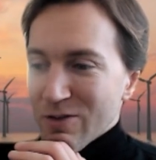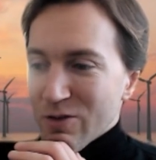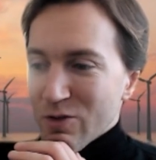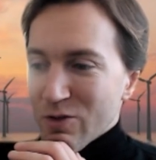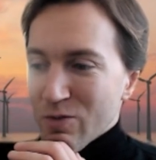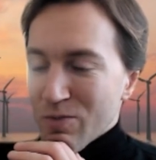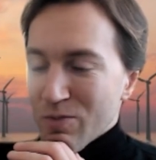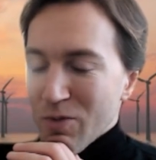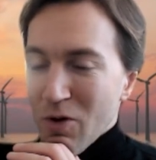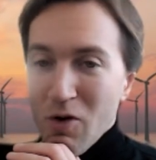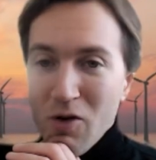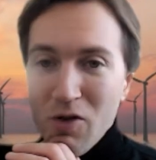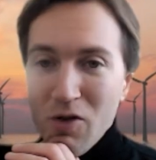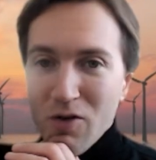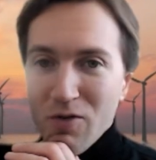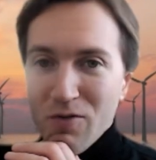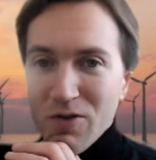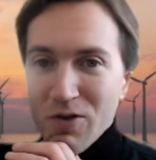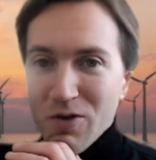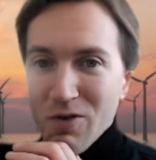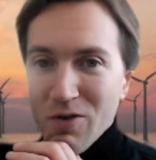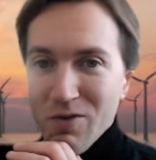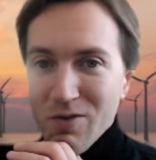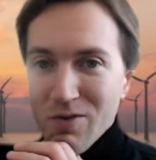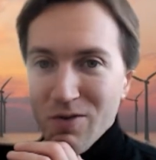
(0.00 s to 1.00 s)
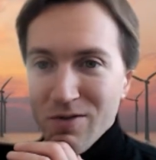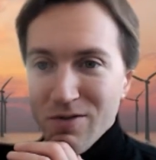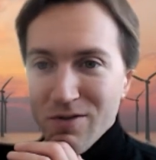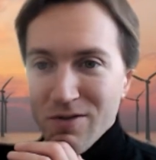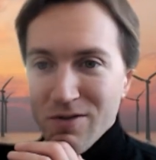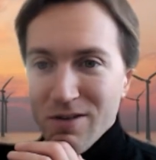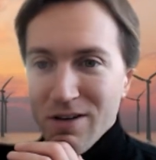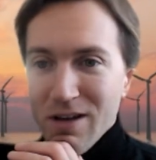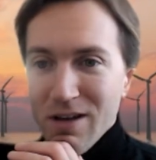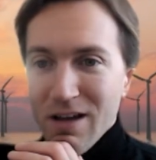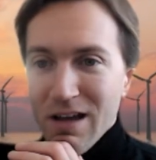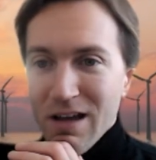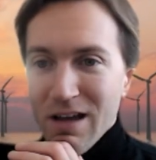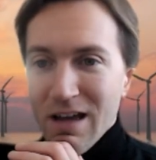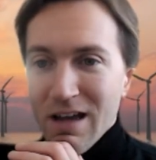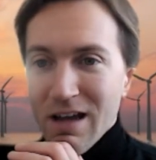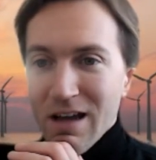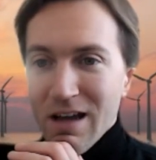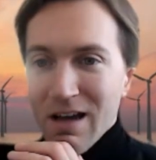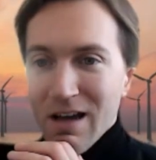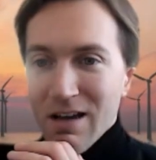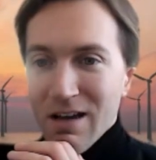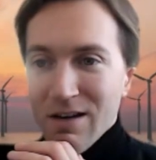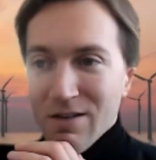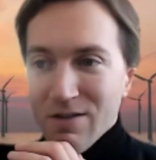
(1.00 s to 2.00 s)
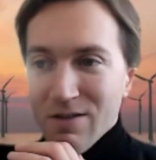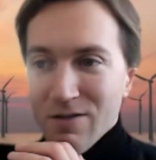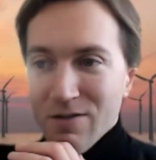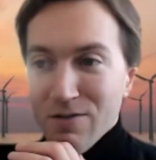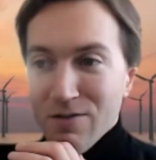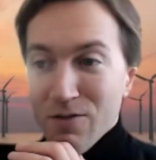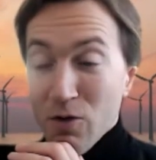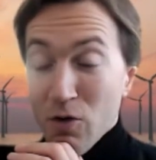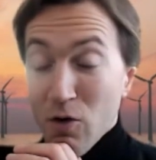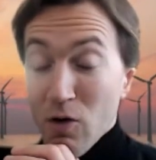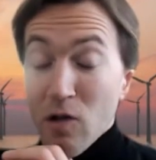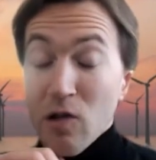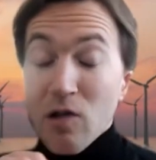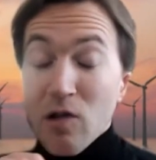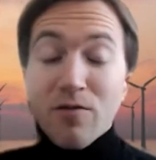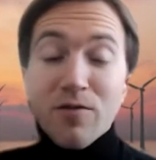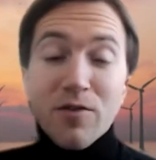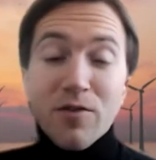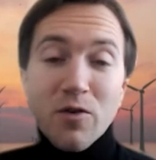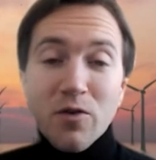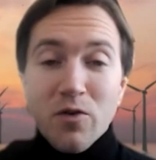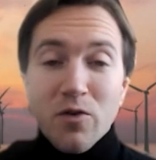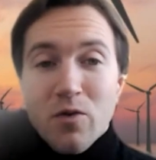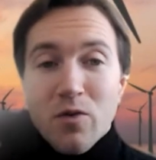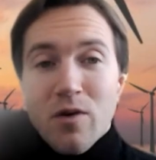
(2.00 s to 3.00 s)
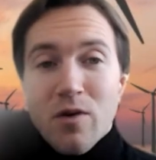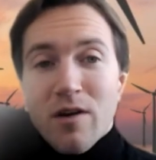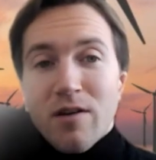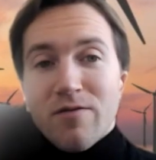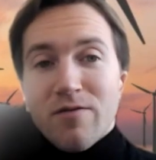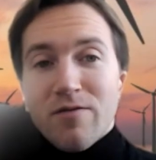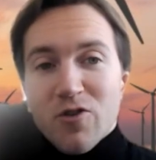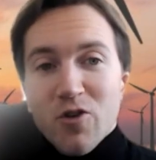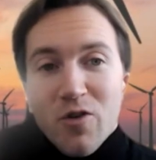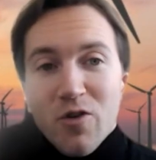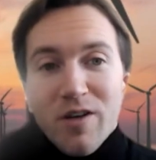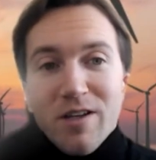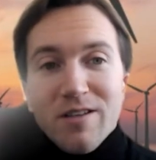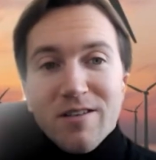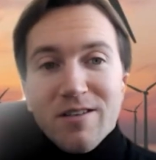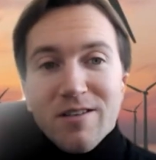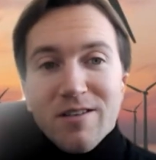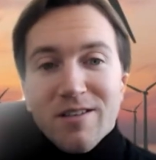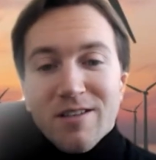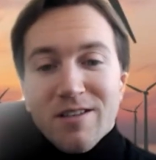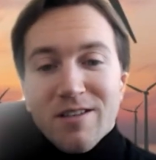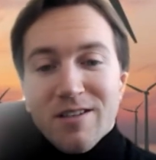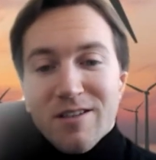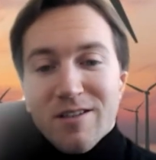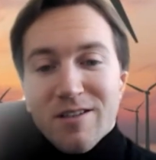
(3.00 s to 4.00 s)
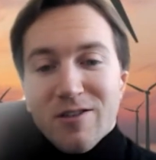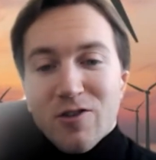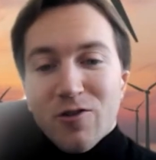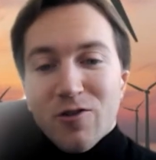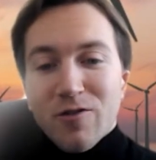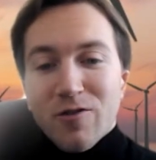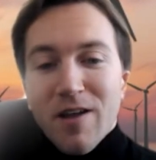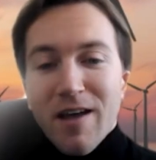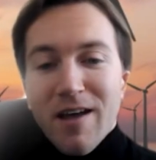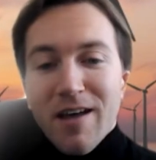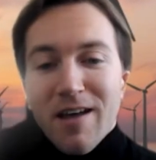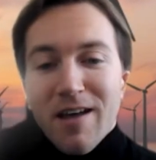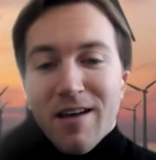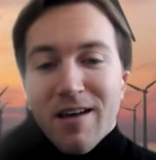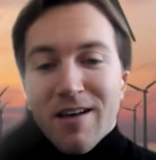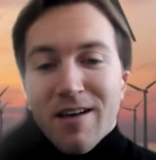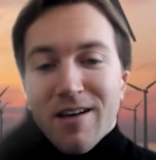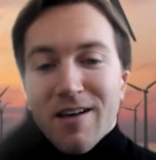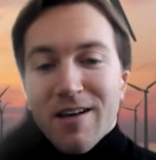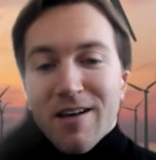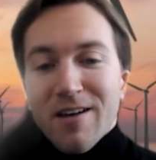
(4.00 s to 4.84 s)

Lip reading: to both of you and for all of you who have joined today.